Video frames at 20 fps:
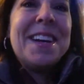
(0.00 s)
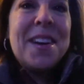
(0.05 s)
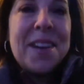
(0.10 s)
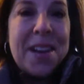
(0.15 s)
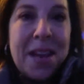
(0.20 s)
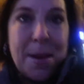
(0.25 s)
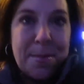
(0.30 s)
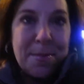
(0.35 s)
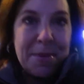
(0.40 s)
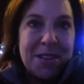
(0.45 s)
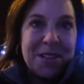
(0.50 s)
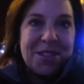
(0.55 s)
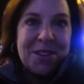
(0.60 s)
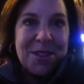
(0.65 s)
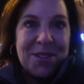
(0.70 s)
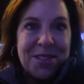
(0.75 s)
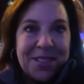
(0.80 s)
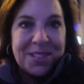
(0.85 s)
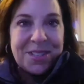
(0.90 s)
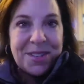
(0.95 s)
Okay, I'm gonna
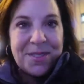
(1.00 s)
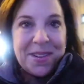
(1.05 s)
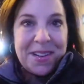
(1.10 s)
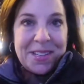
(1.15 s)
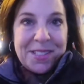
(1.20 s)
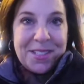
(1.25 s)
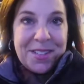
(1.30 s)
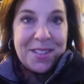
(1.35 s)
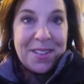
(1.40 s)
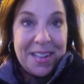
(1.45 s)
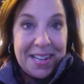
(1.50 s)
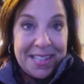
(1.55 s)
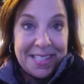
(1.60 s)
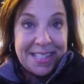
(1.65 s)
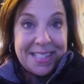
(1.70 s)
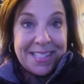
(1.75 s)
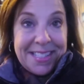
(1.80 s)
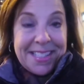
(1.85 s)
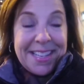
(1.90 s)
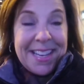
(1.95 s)
turn this around so you guys
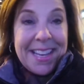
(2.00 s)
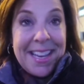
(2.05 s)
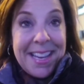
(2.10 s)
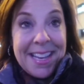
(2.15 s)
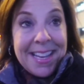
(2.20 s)
can see.